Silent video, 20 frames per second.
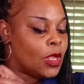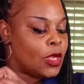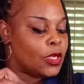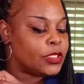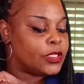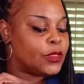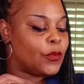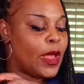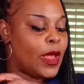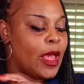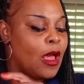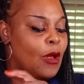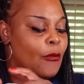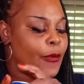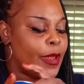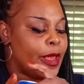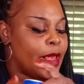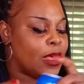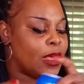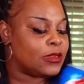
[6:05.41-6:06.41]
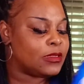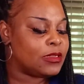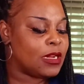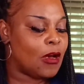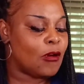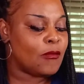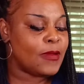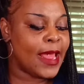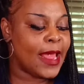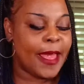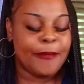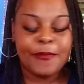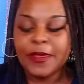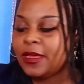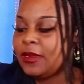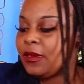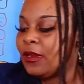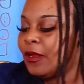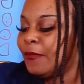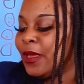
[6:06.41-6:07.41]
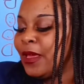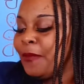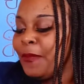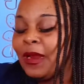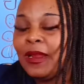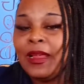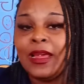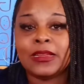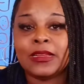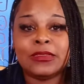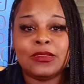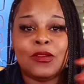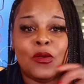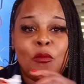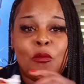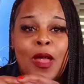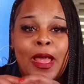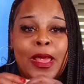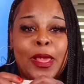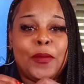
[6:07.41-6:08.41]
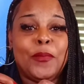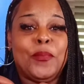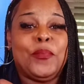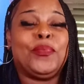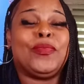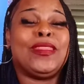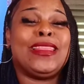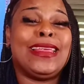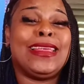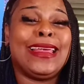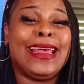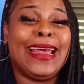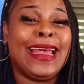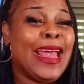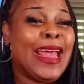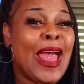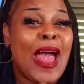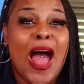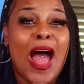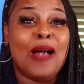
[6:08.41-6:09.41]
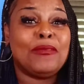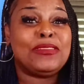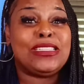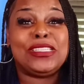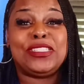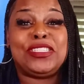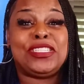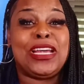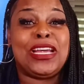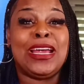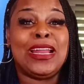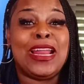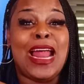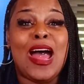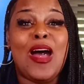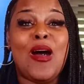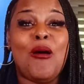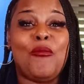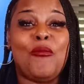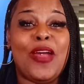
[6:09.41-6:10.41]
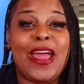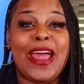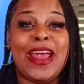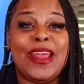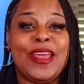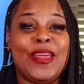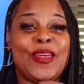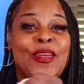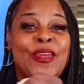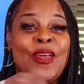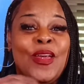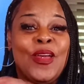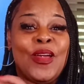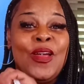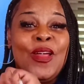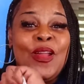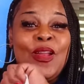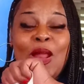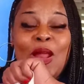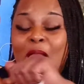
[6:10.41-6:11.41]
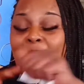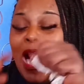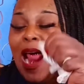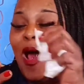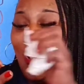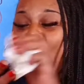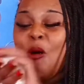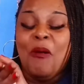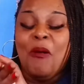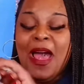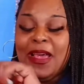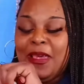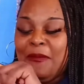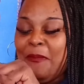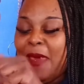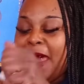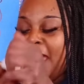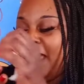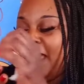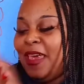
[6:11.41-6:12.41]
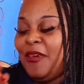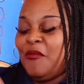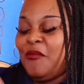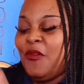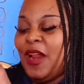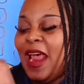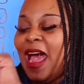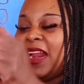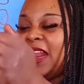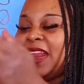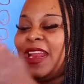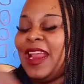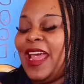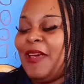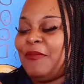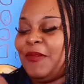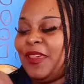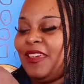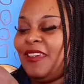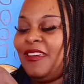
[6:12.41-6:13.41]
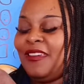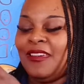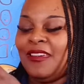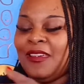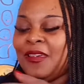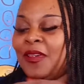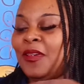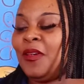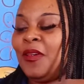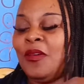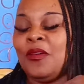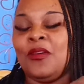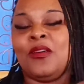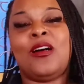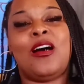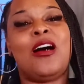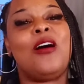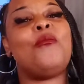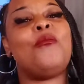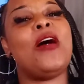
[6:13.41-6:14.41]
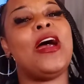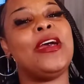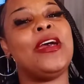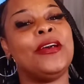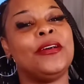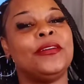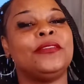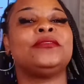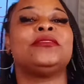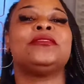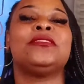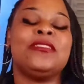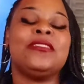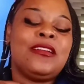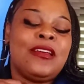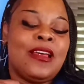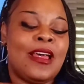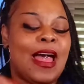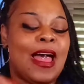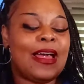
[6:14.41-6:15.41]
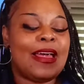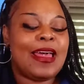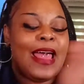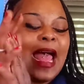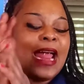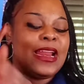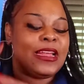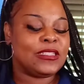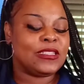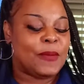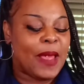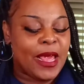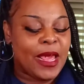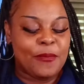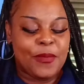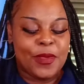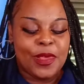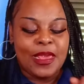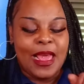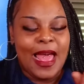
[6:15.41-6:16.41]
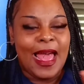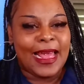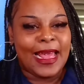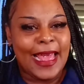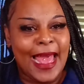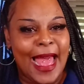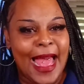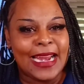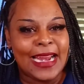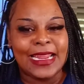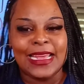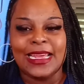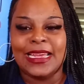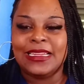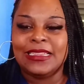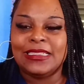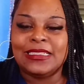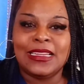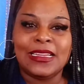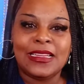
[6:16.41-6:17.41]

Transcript: Twelve ribs. No napkin. Let me get my last little wipe. I'm just cheating already. Lord, I hope I can make it without a napkin. All right. I got this, baby. I got this.